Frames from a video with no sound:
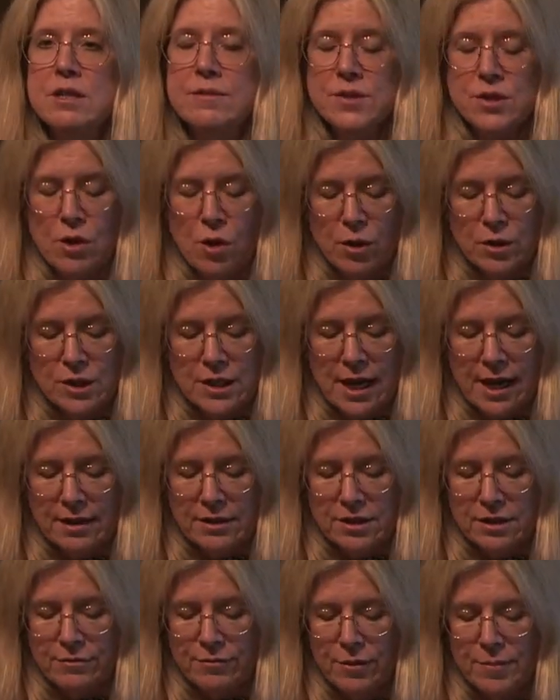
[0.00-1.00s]
song
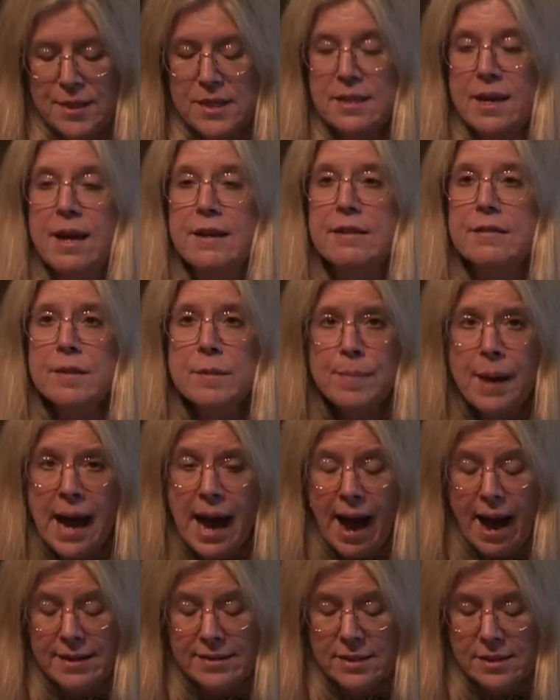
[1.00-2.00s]
texts from a saint of the
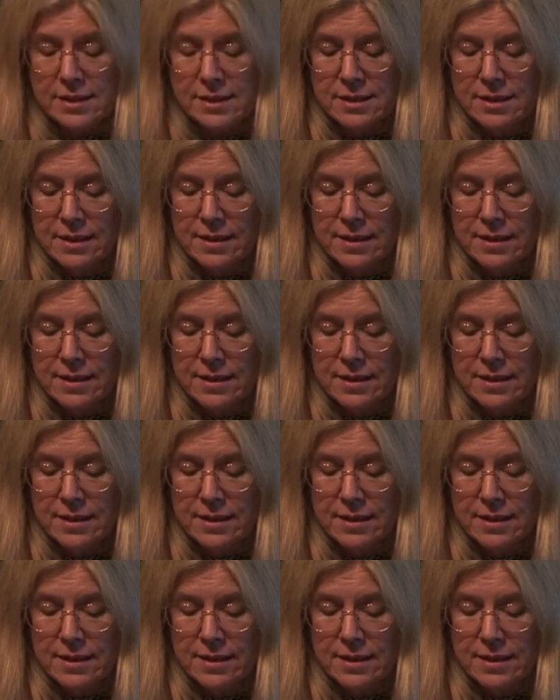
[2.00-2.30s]
past,